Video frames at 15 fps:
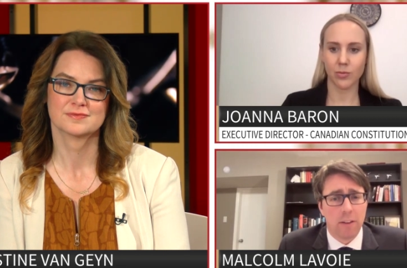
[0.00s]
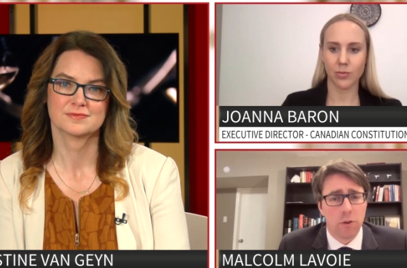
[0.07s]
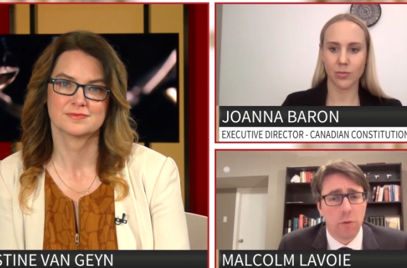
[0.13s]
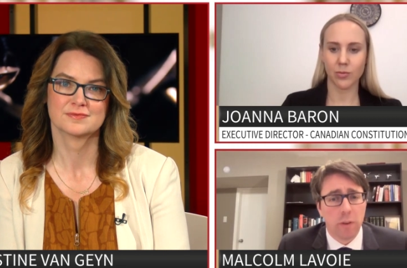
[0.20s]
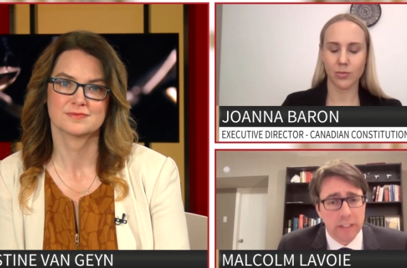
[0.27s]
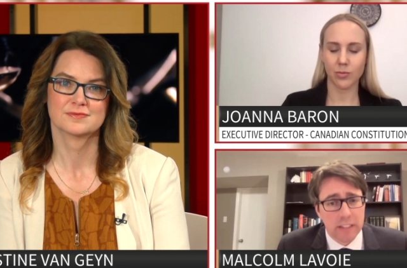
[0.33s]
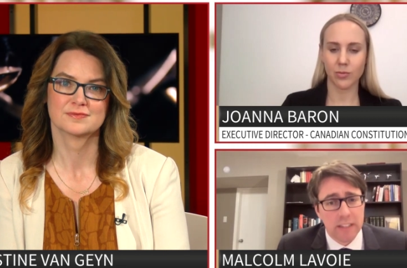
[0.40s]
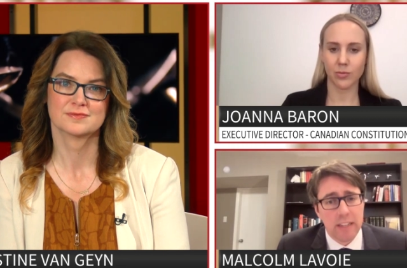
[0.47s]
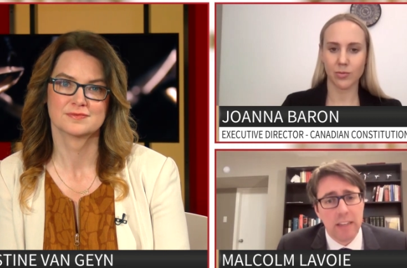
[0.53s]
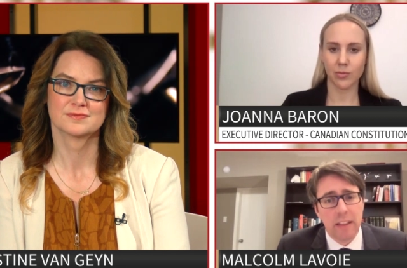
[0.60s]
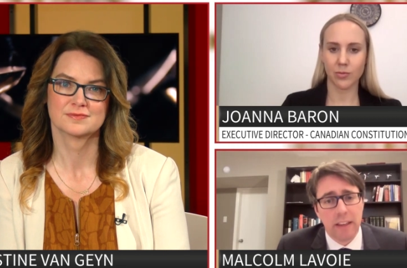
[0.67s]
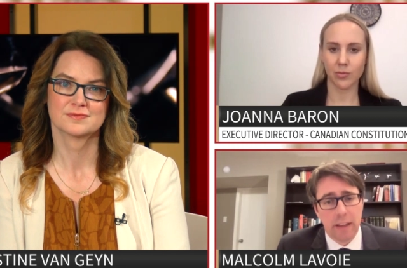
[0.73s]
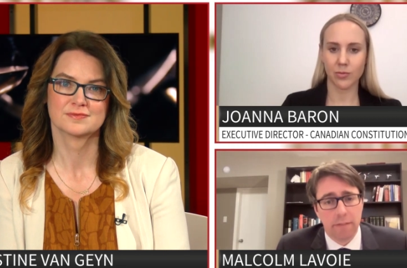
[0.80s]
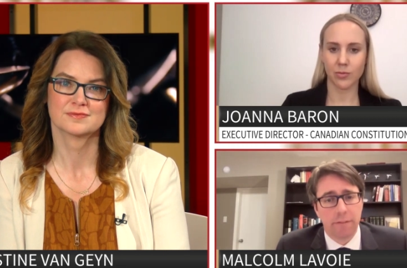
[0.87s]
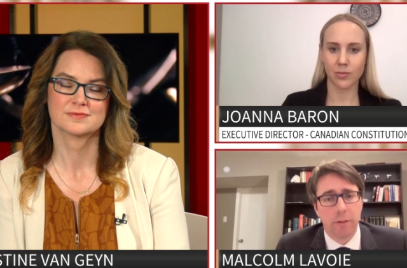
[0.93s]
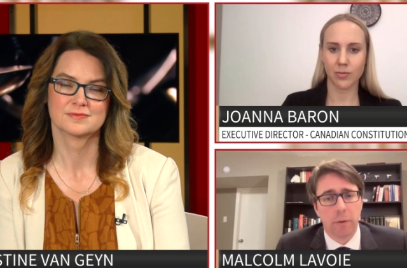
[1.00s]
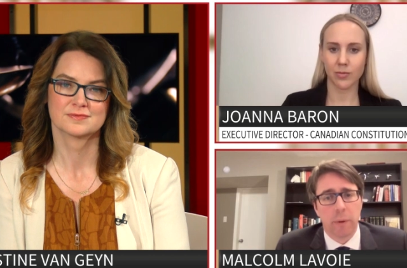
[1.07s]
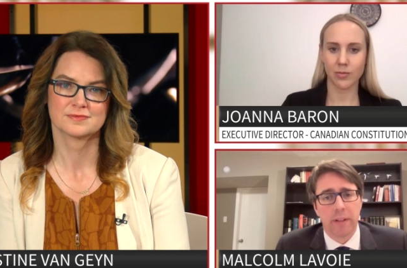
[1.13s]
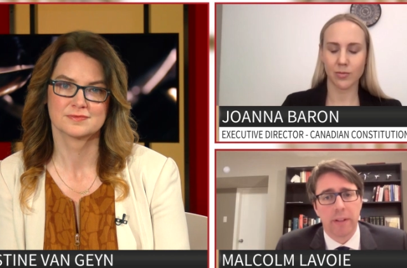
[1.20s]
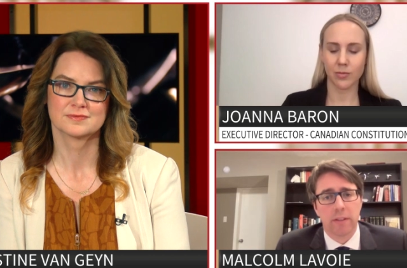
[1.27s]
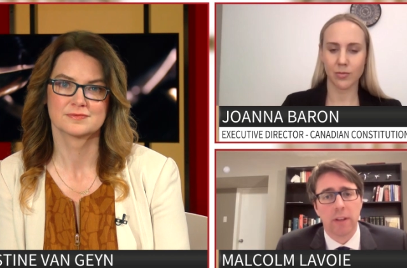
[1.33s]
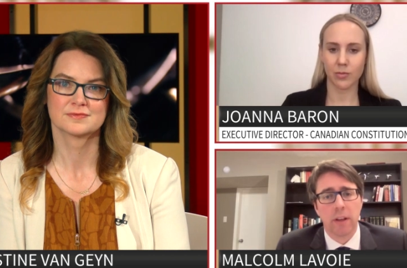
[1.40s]
Speaker 1: You can see the
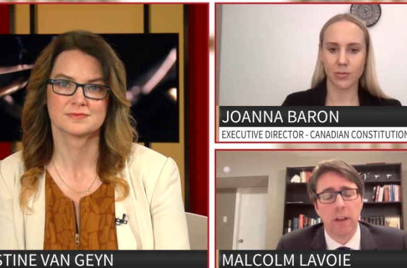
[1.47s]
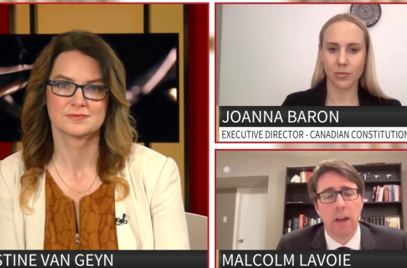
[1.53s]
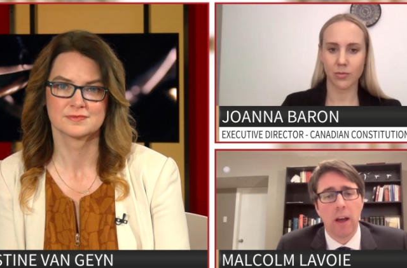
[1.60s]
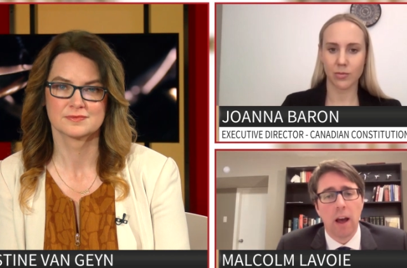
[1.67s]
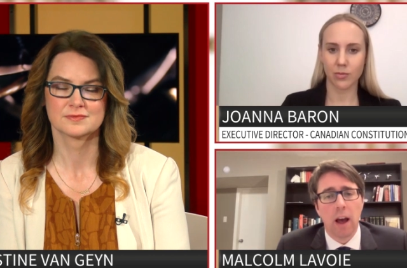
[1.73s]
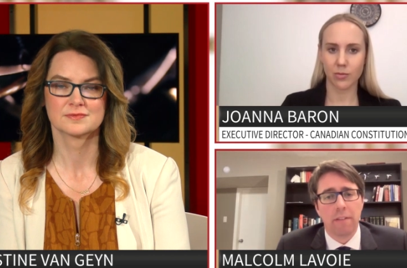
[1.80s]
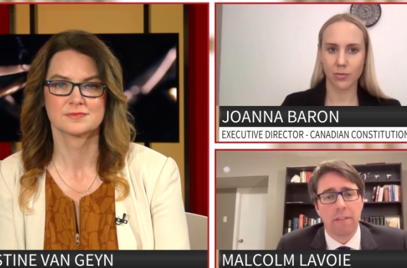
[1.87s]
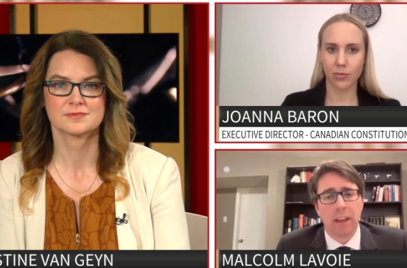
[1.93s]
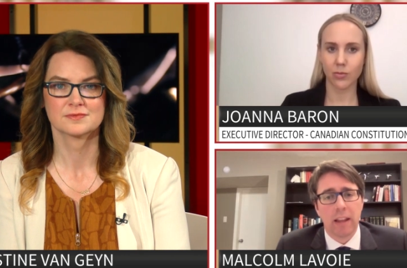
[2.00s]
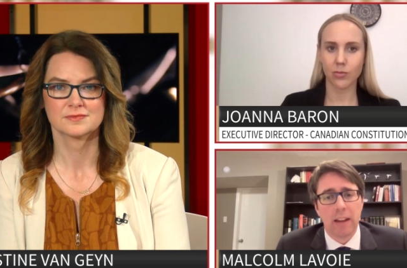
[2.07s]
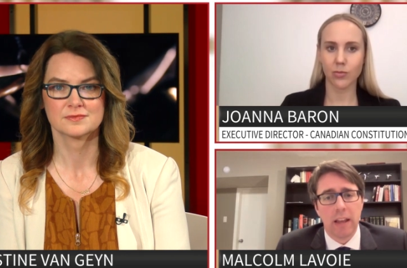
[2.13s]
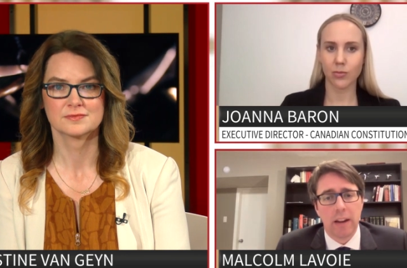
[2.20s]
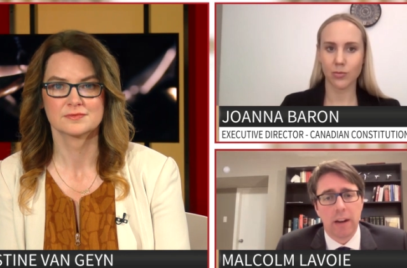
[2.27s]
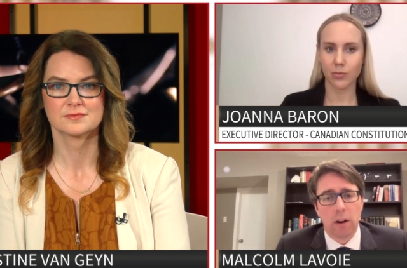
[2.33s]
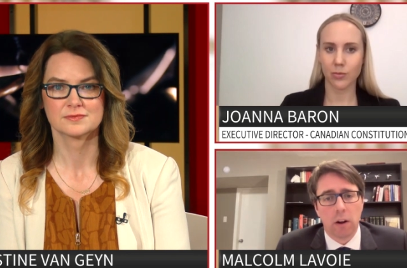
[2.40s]
influence of the Canadian